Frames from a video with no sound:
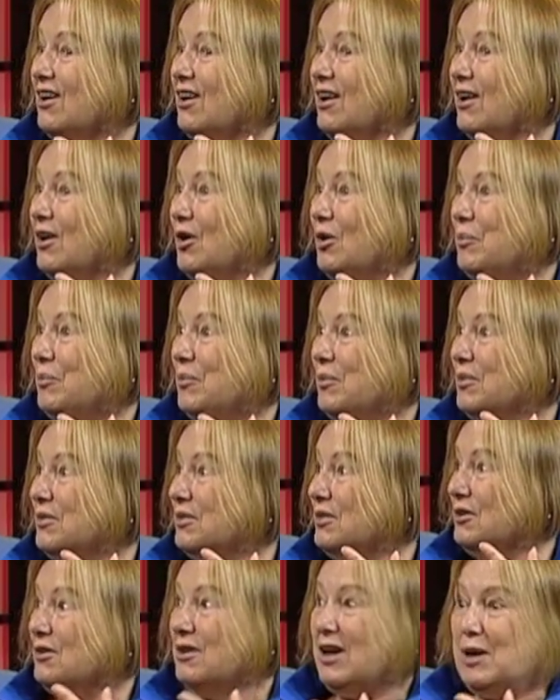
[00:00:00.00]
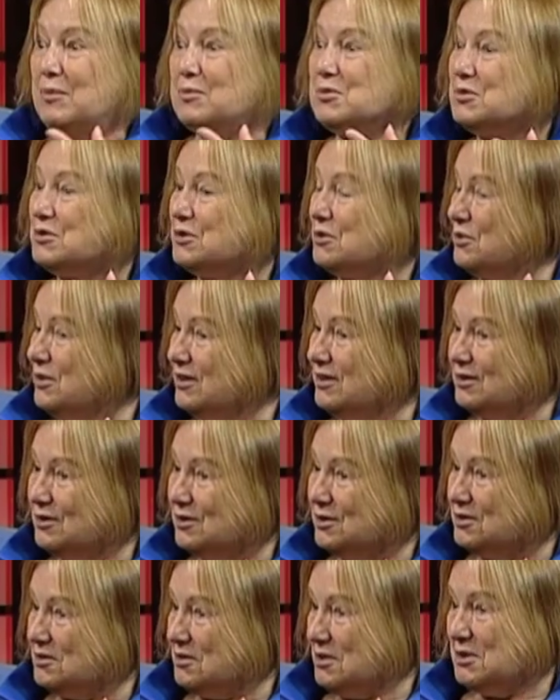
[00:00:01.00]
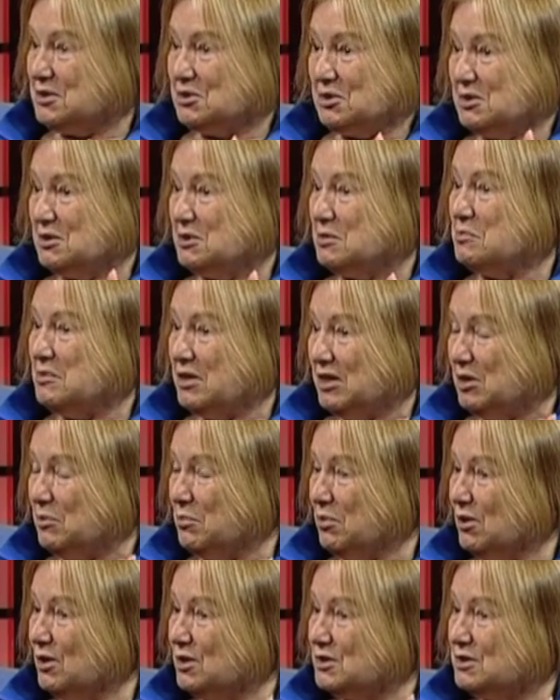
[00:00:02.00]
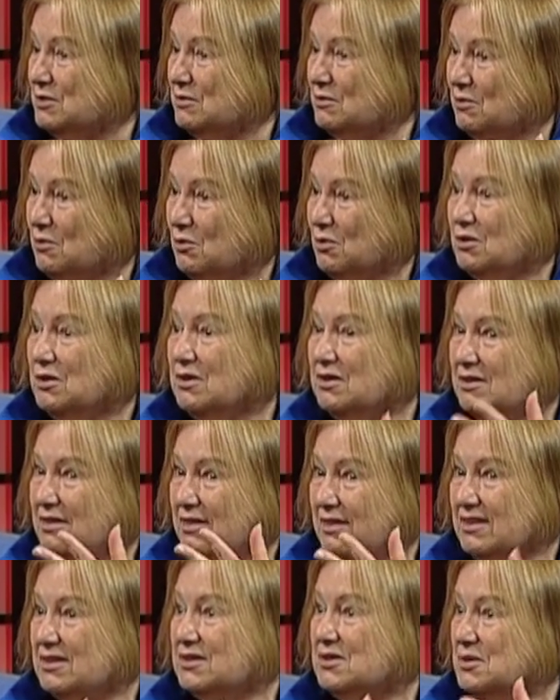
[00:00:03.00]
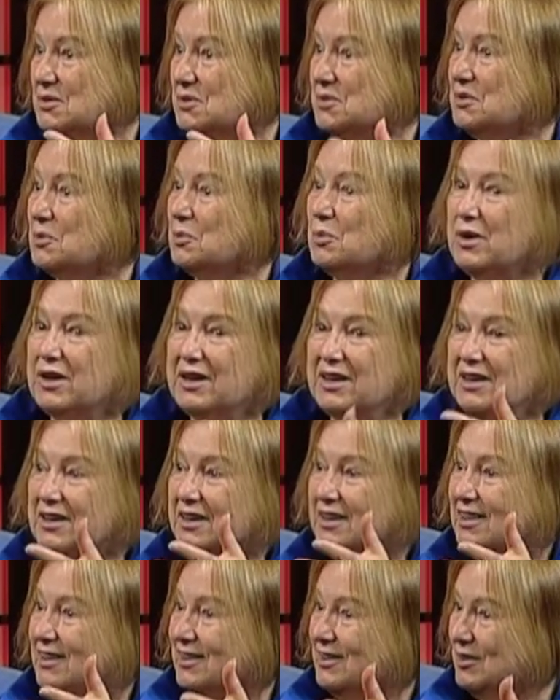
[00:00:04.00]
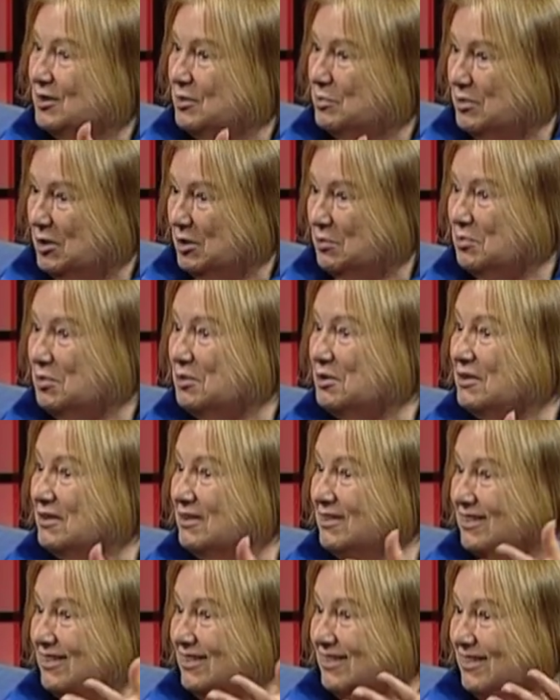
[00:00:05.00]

they're absolutely critical to us, because in many parts of the world, this is the way the people